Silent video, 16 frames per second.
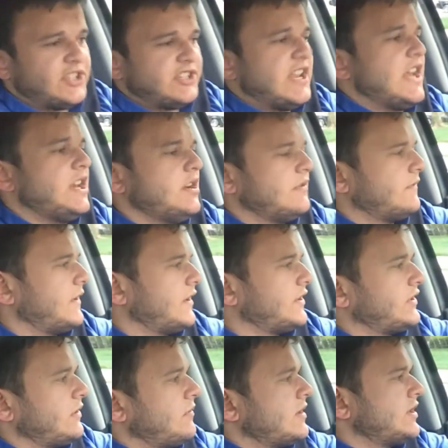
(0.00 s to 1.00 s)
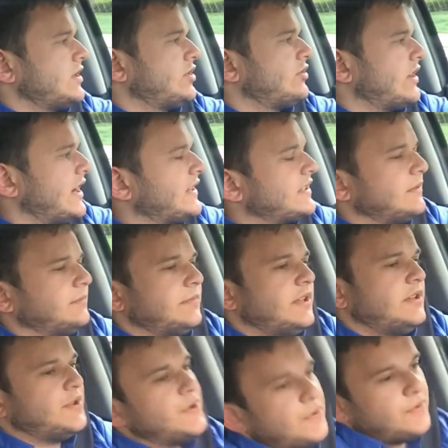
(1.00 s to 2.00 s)
understand Universal wanted to try
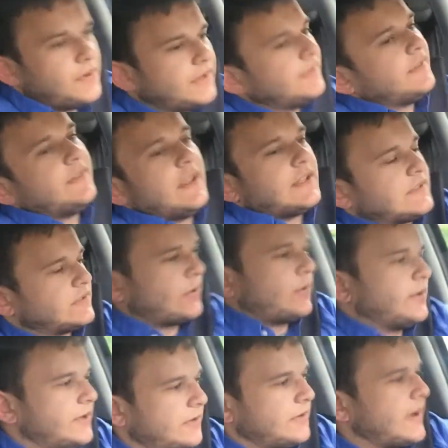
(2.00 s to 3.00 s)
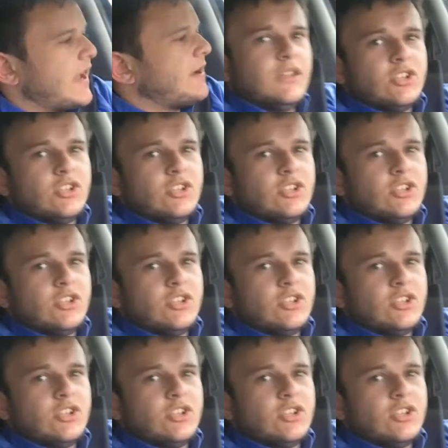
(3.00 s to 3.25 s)
something new, and that's totally okay.